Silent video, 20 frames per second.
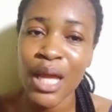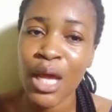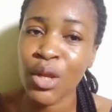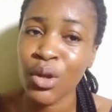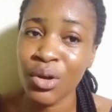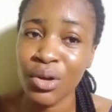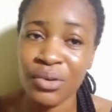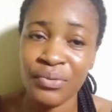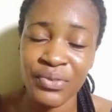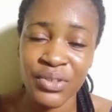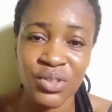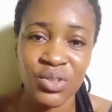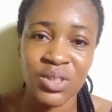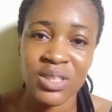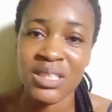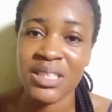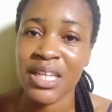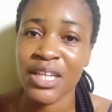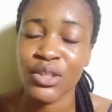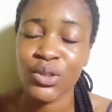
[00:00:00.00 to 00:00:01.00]
And all of a
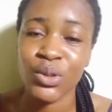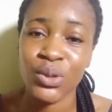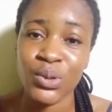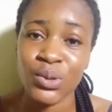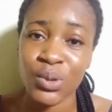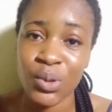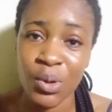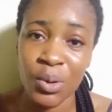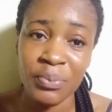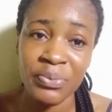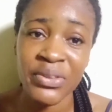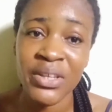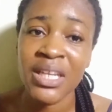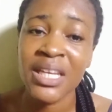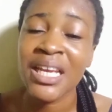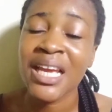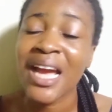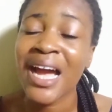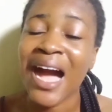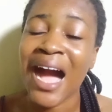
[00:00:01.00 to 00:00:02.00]
sudden, I just thought,
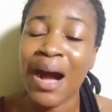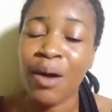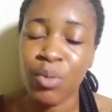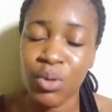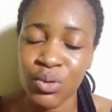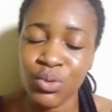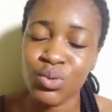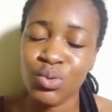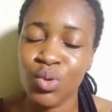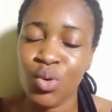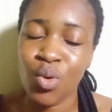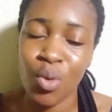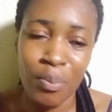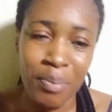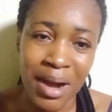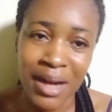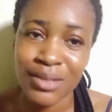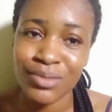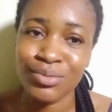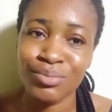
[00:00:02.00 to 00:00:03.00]
I want to go
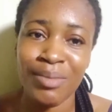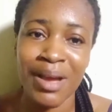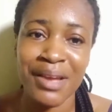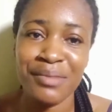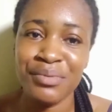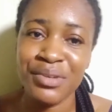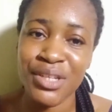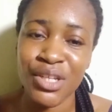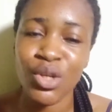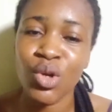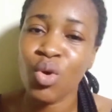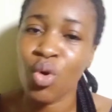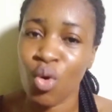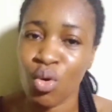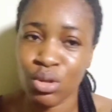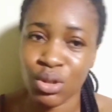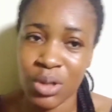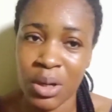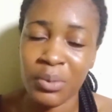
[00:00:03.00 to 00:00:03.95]
back to my reading course.